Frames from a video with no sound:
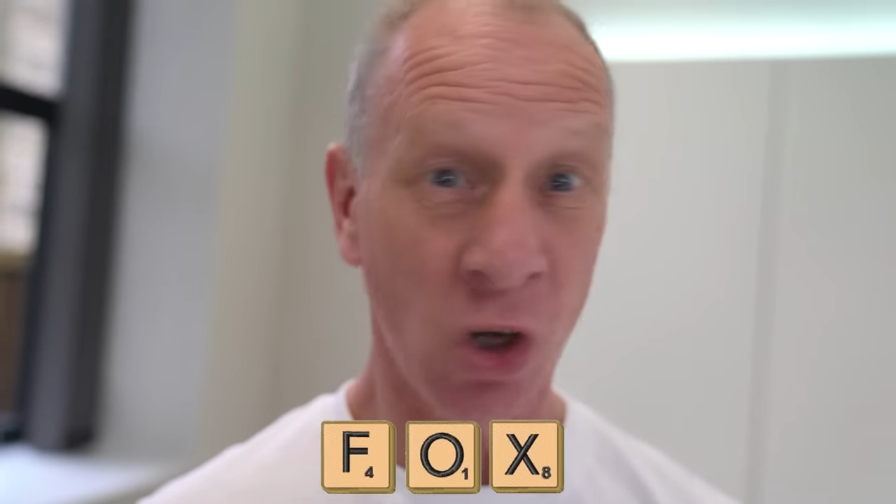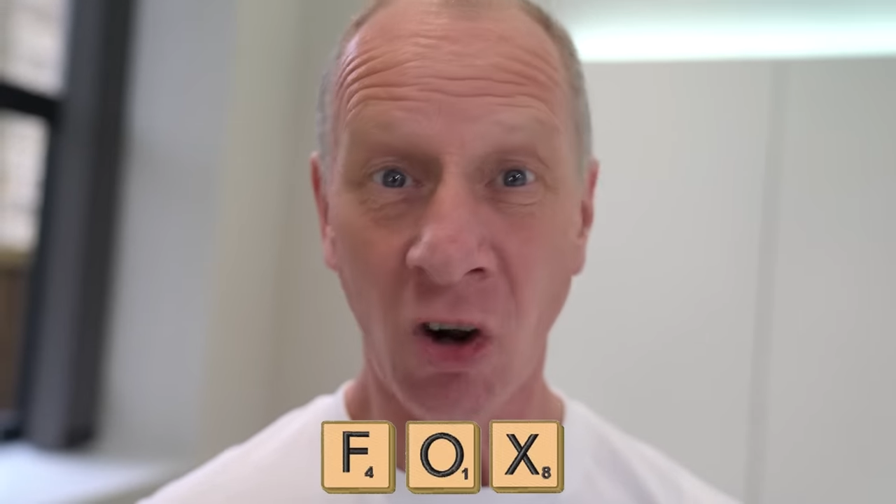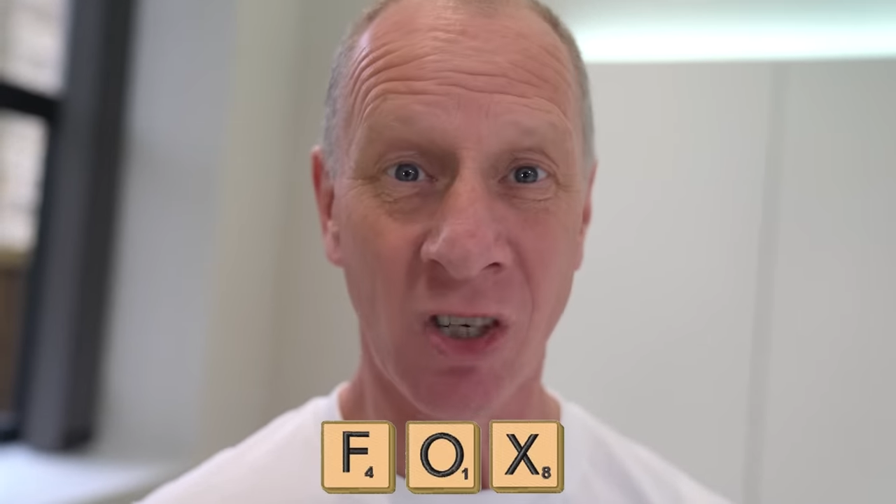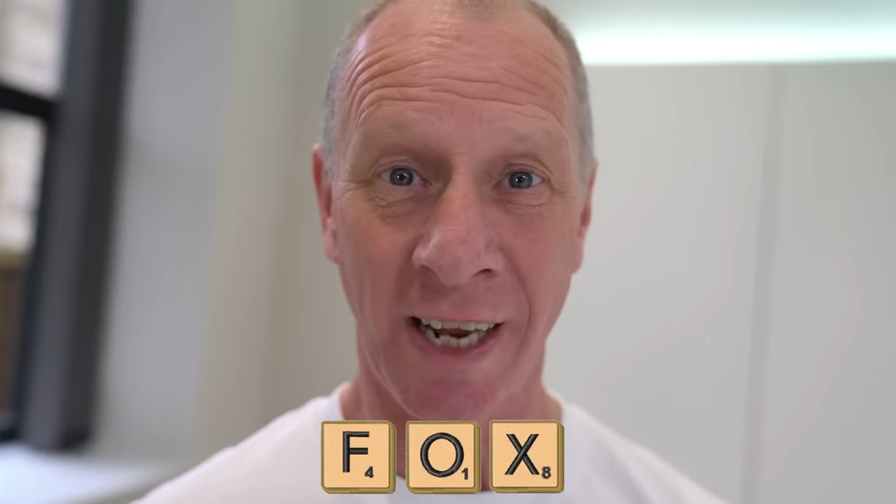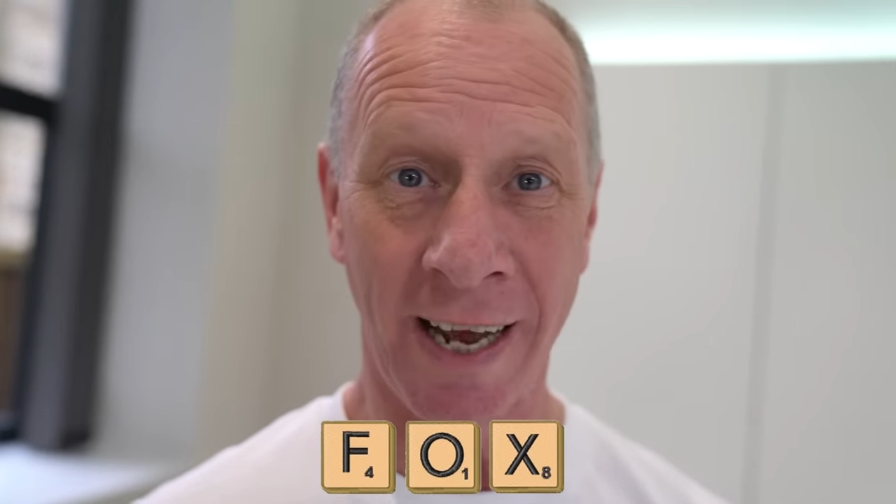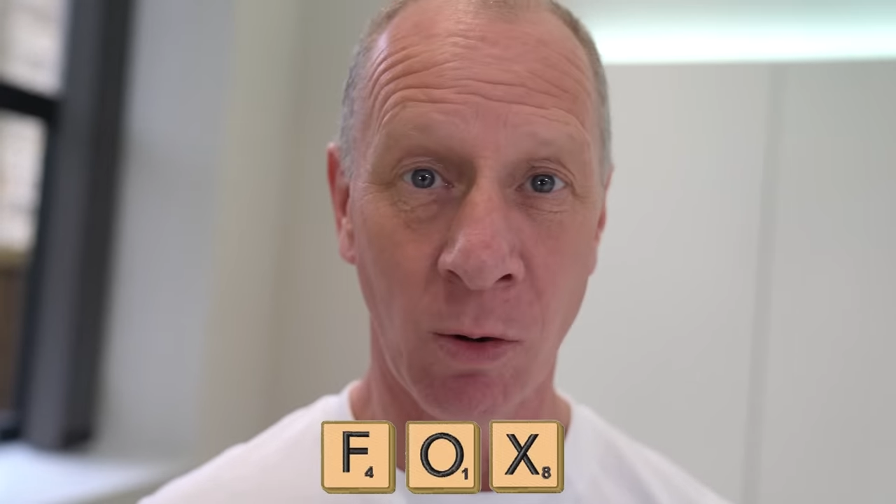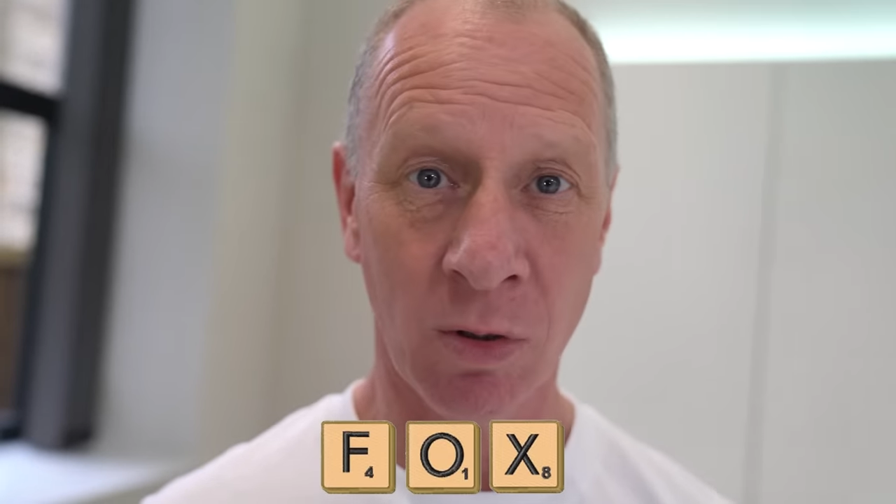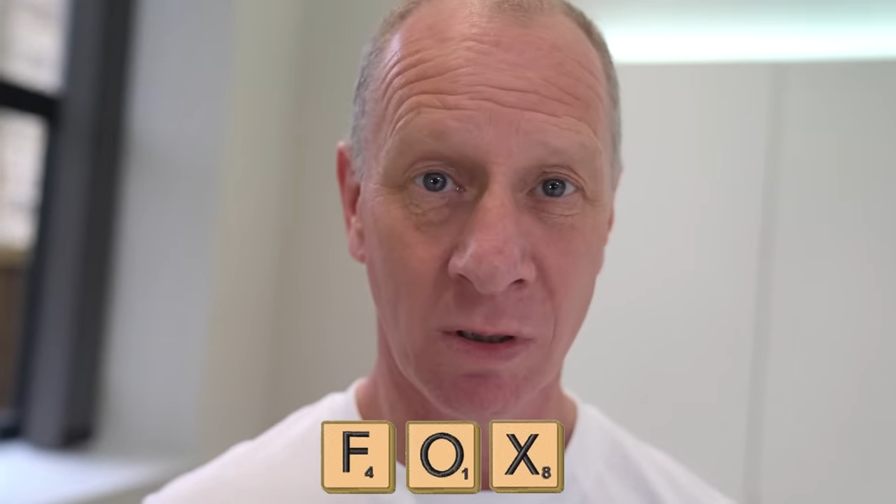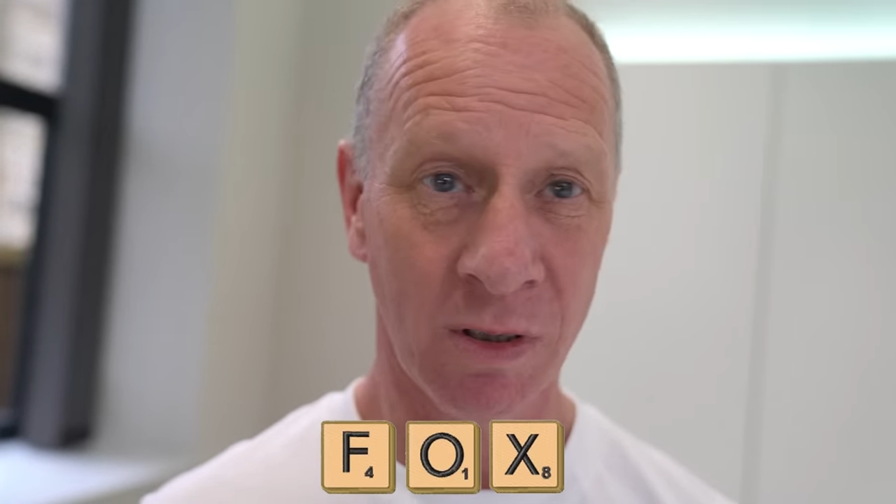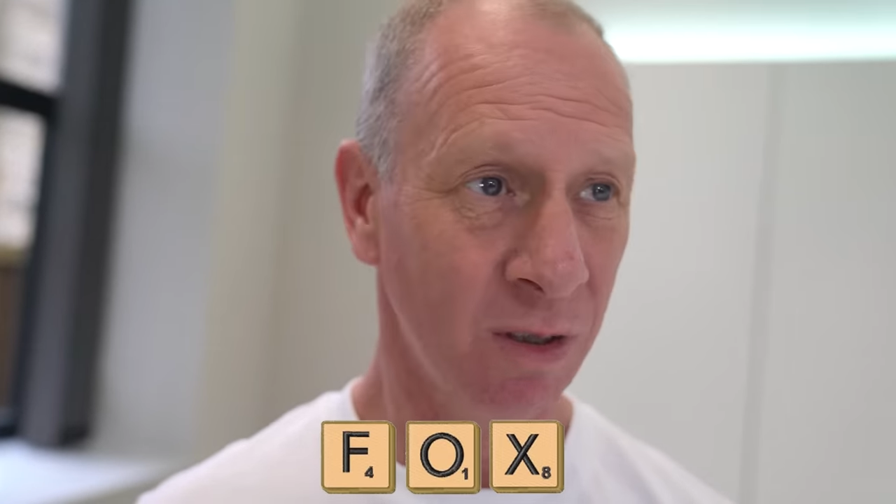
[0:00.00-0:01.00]
dogs in the
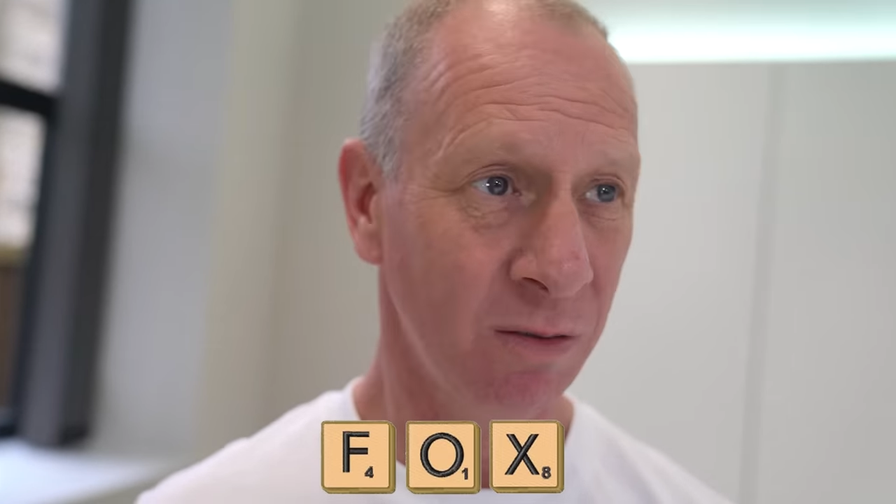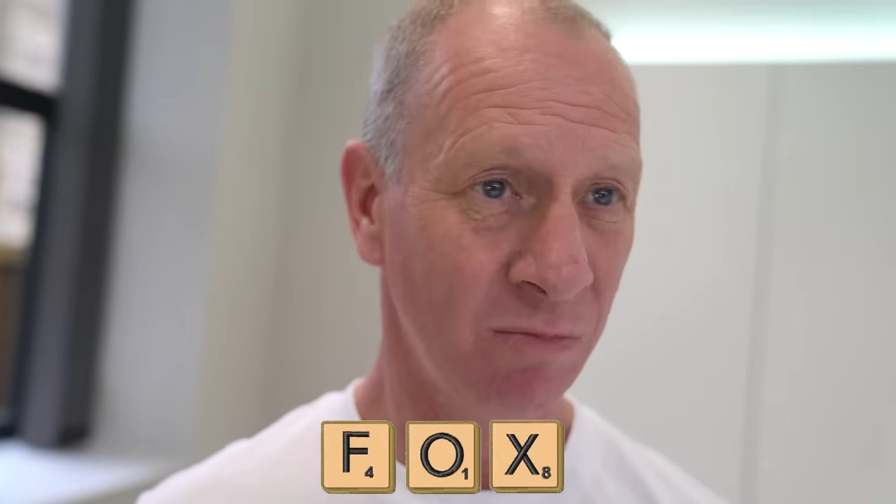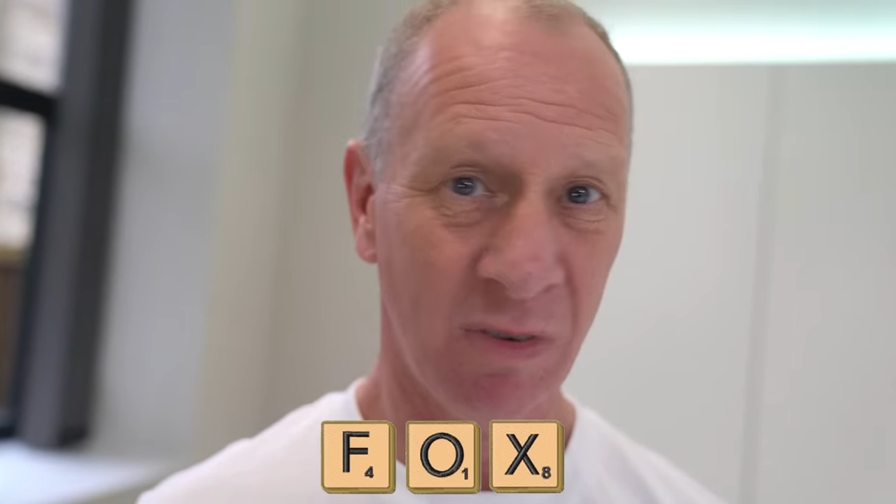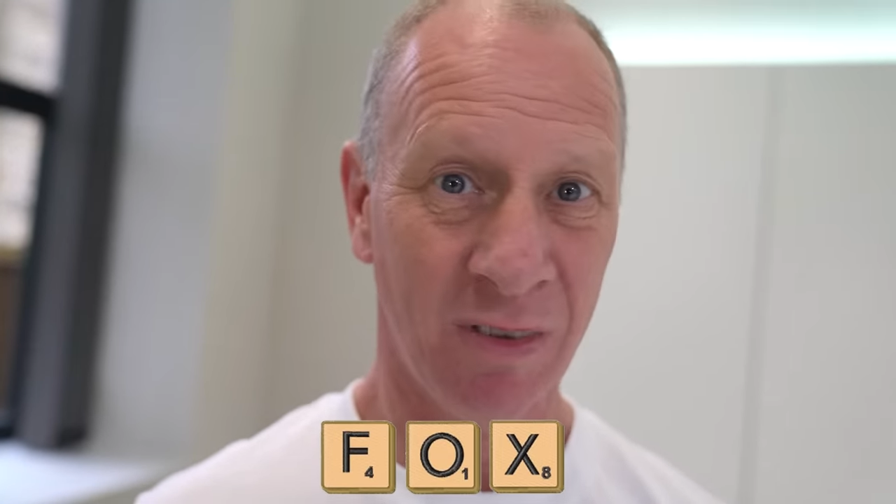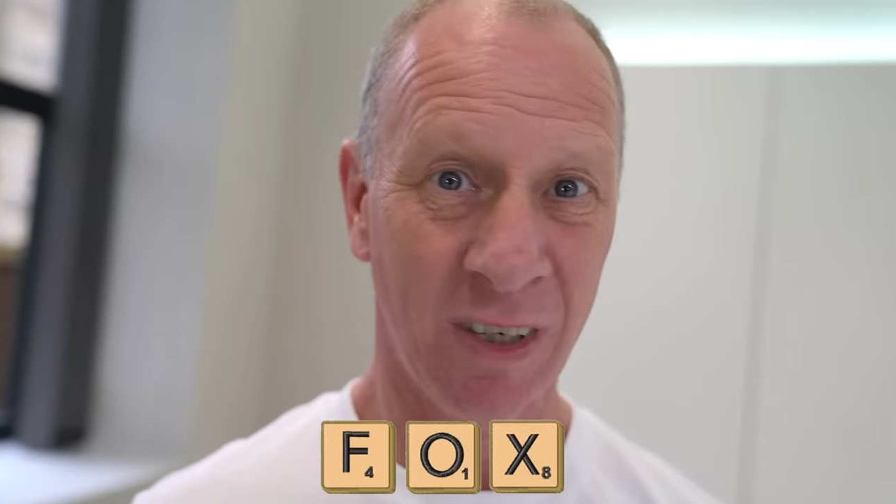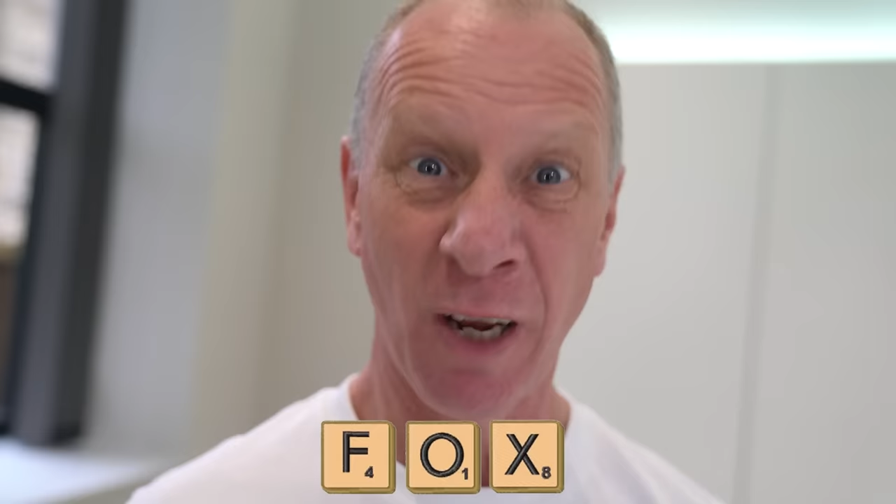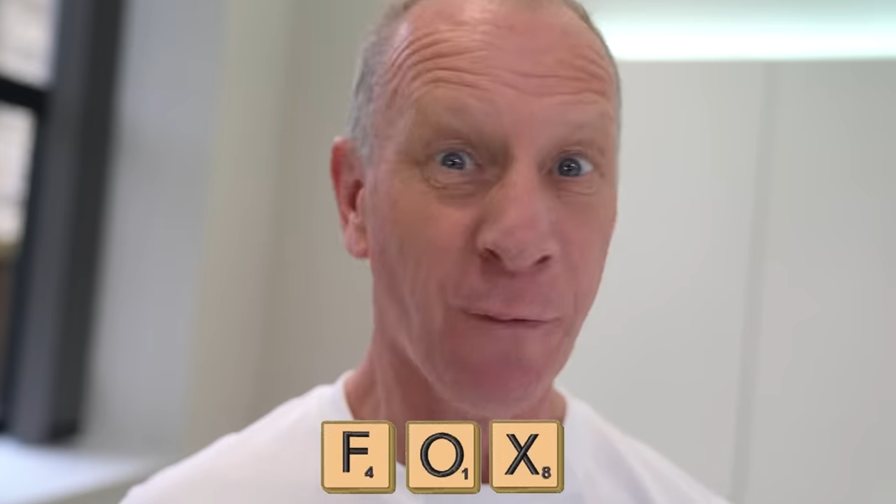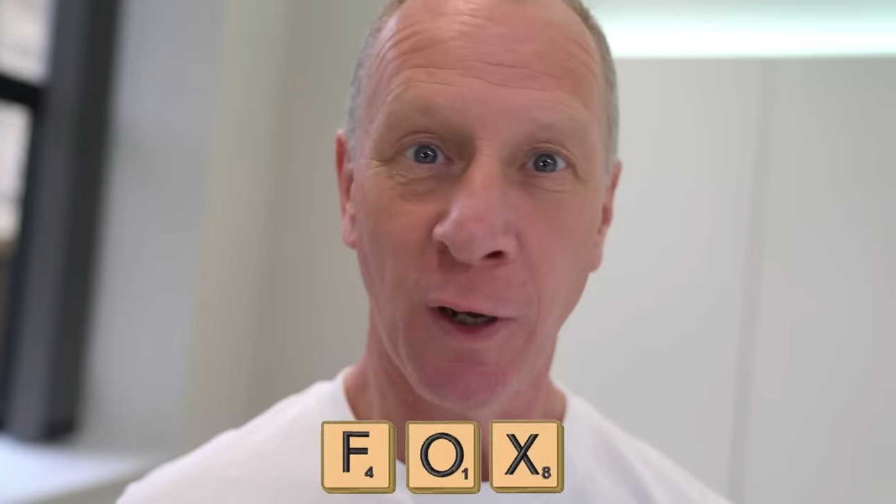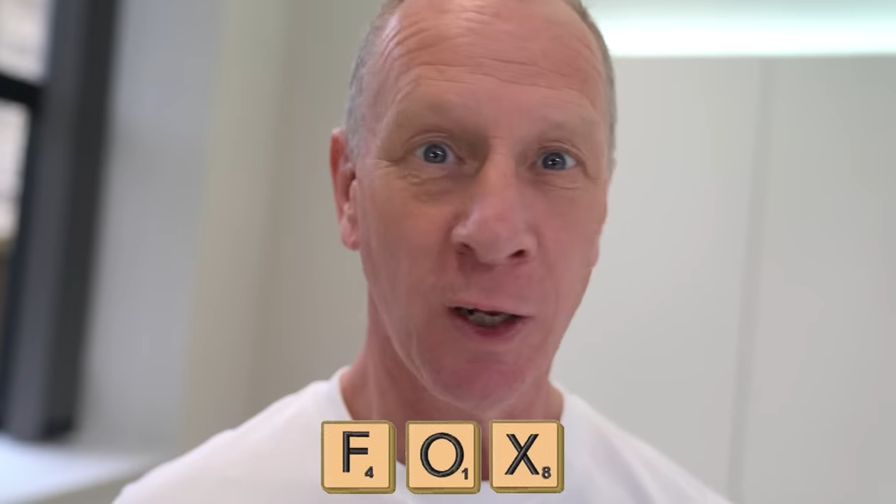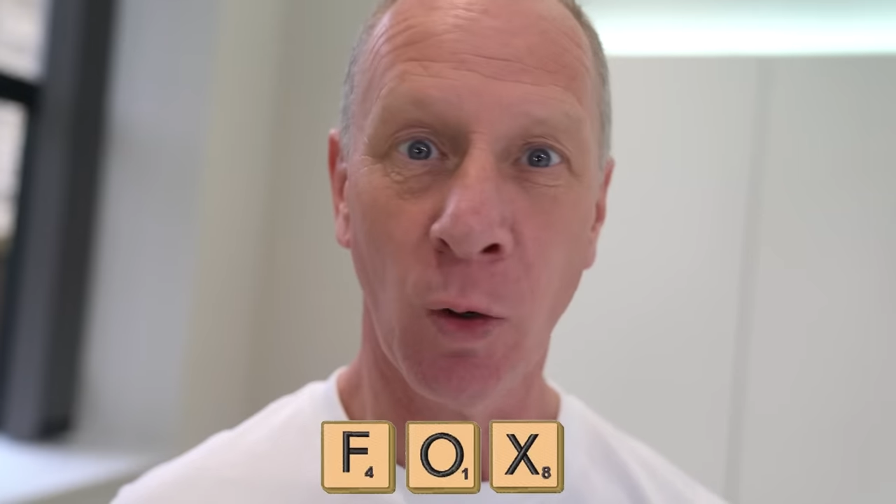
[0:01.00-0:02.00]
house.
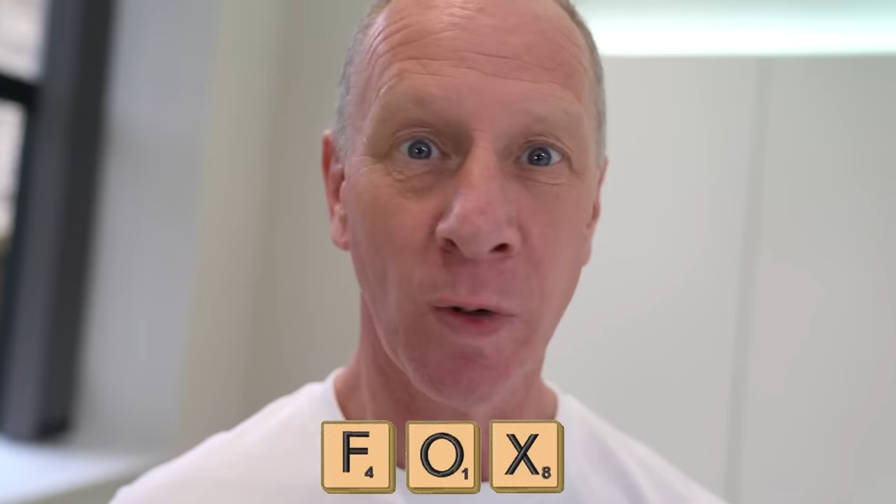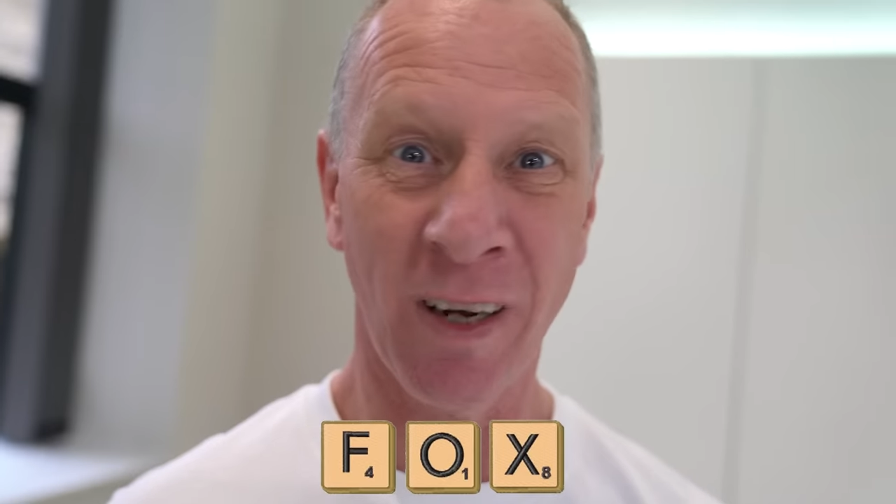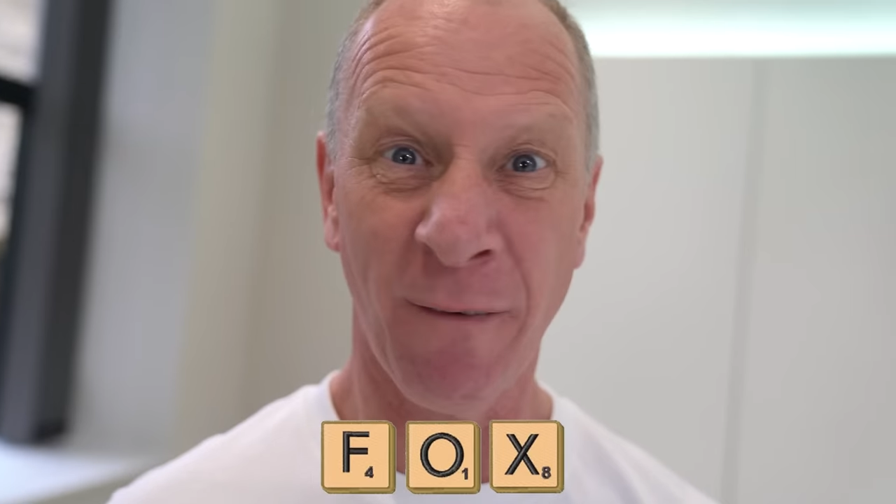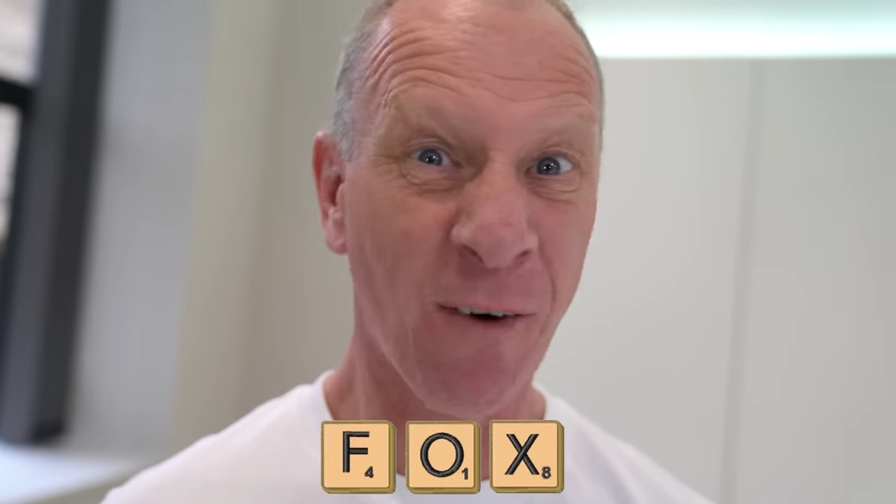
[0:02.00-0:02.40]
Definitely don't need a